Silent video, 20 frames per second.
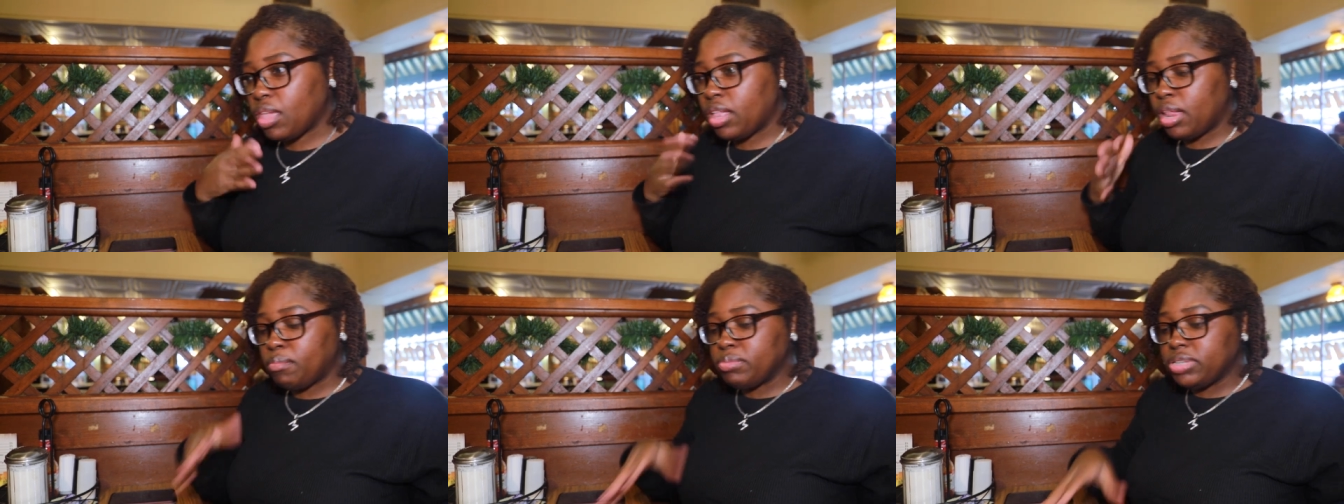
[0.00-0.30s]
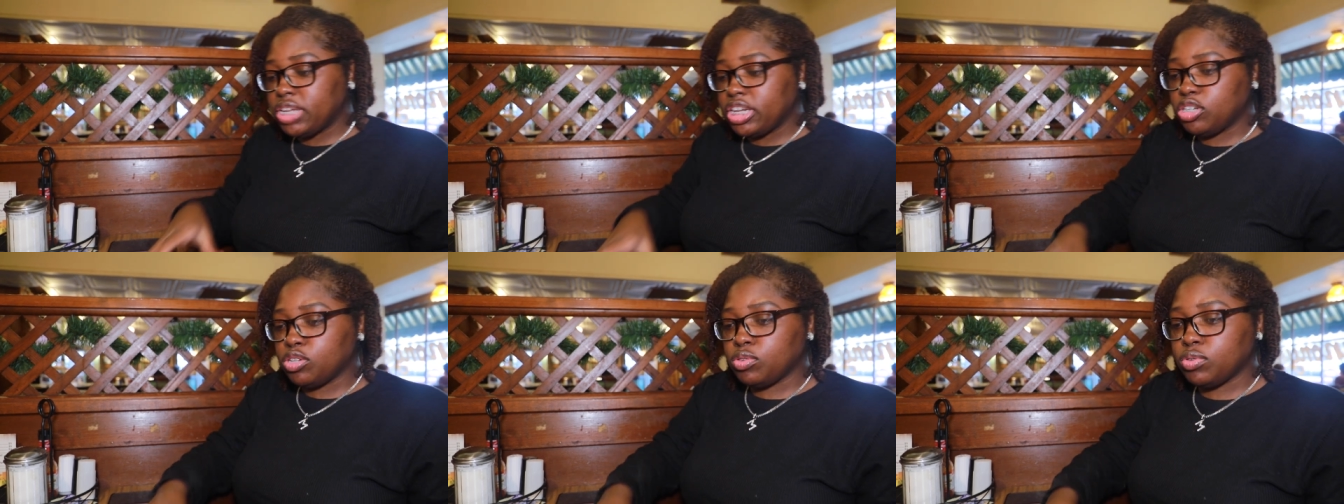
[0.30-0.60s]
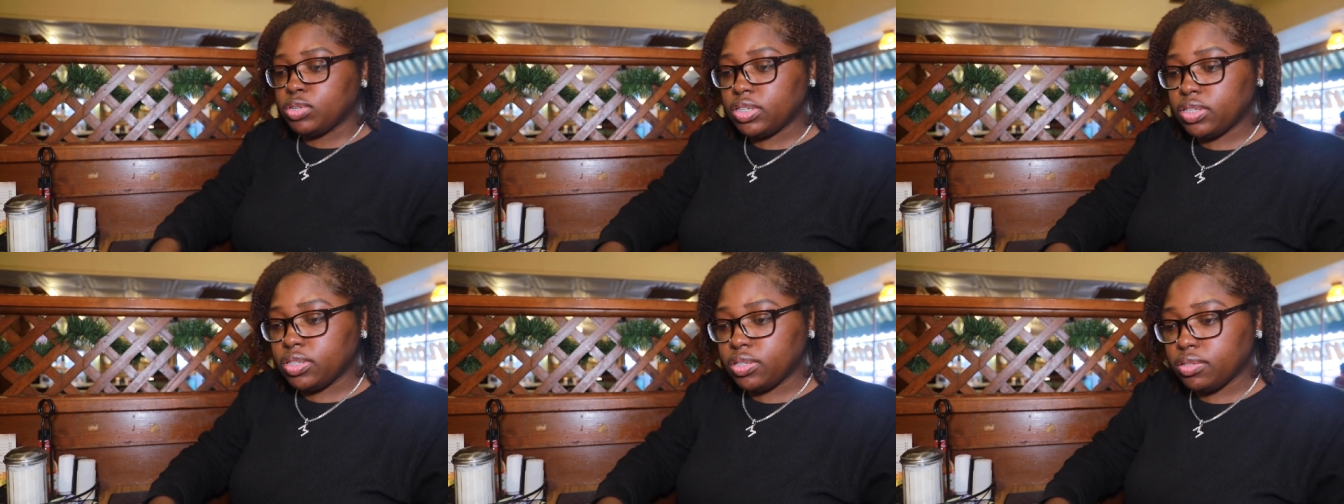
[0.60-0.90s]
Let me taste
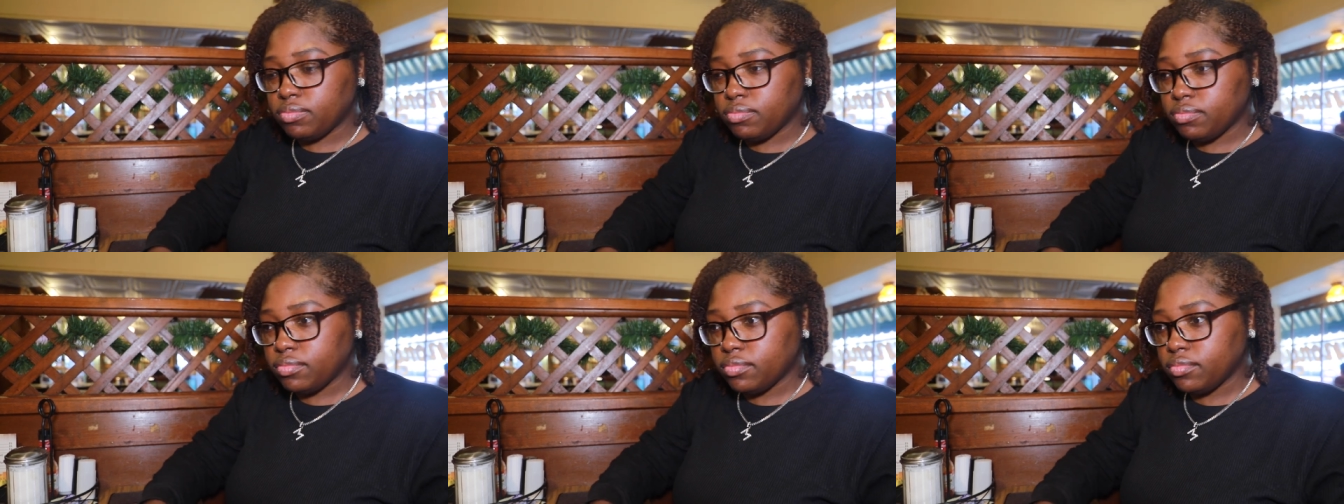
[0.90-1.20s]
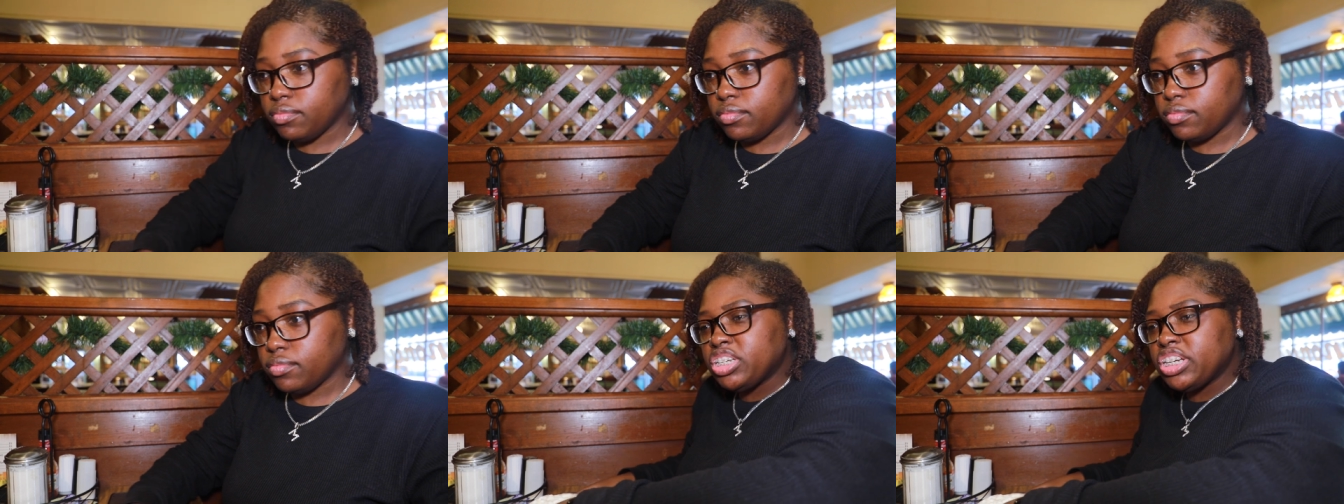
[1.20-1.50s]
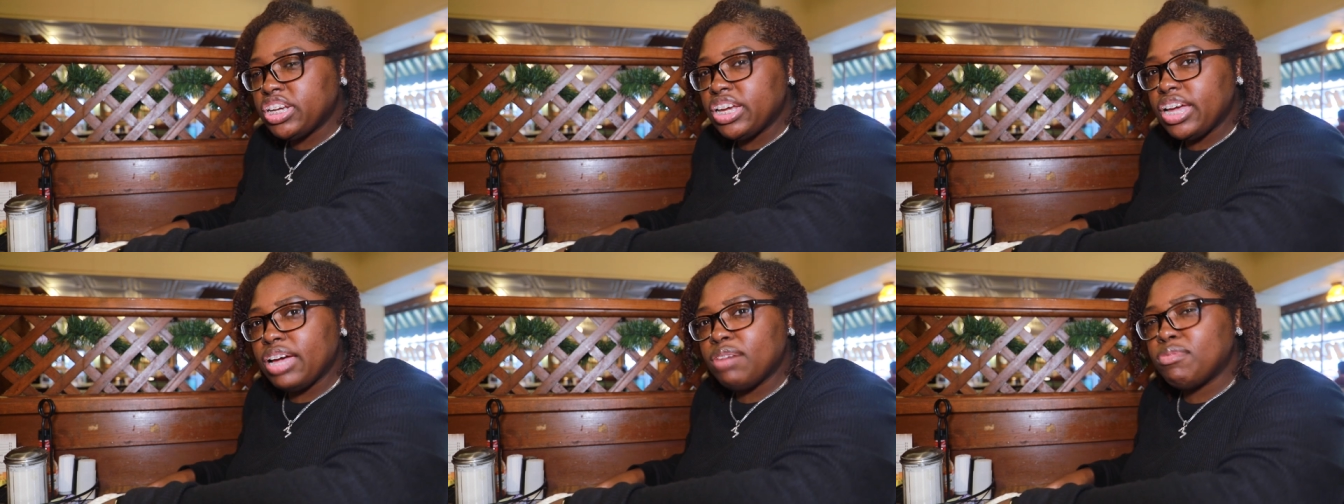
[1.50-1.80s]
yours.
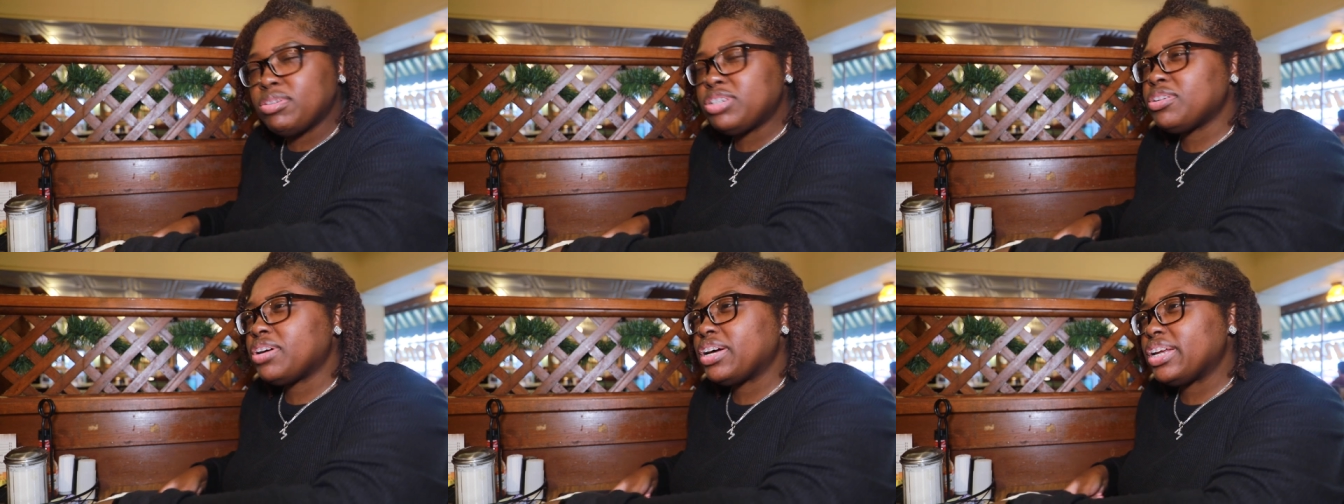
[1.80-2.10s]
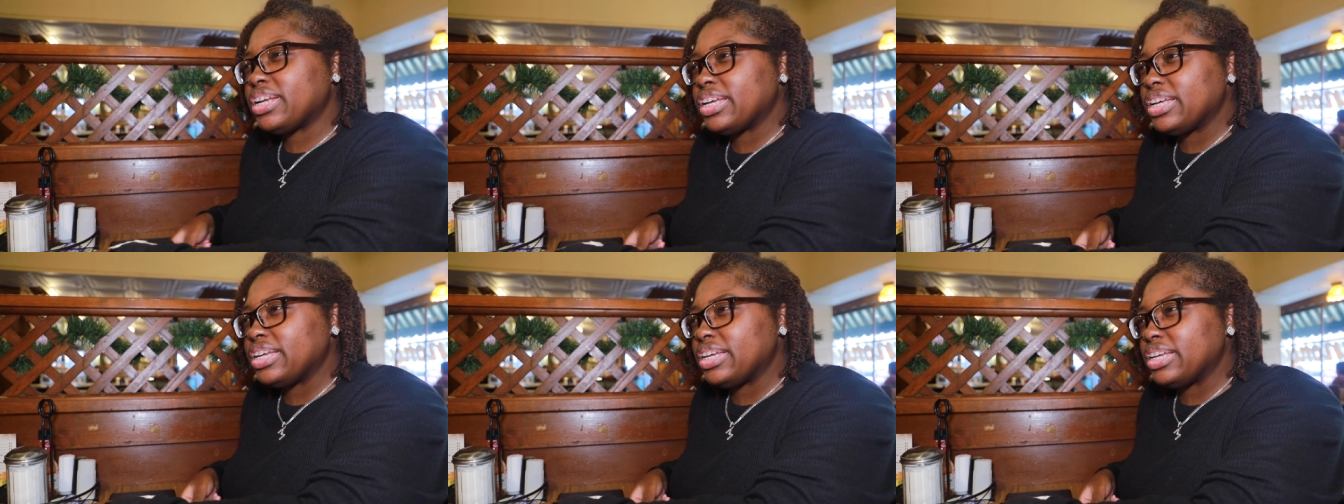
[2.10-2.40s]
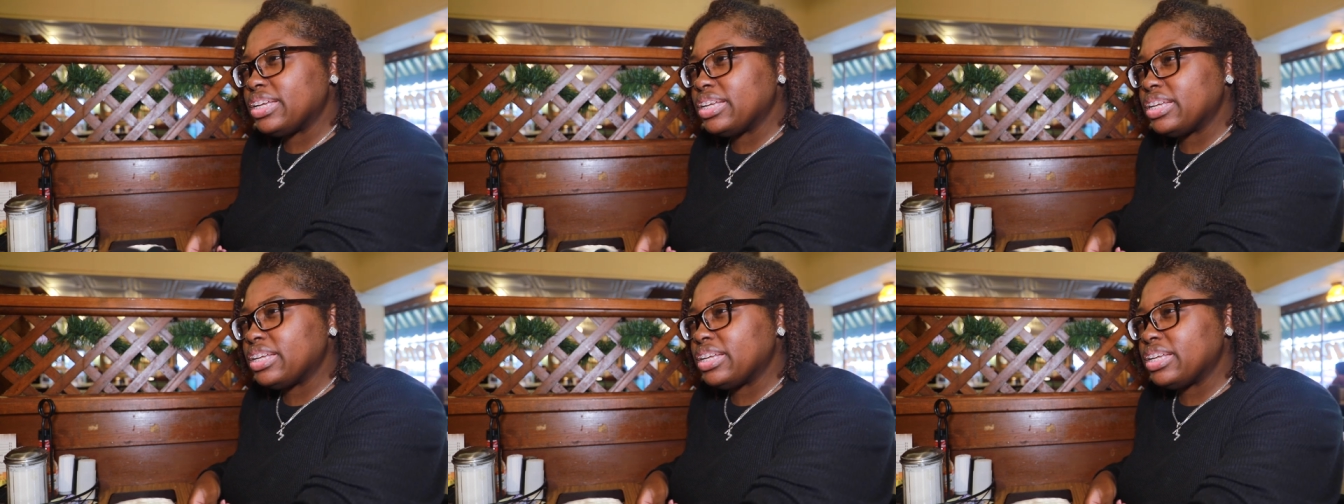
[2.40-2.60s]
She got, what you got again?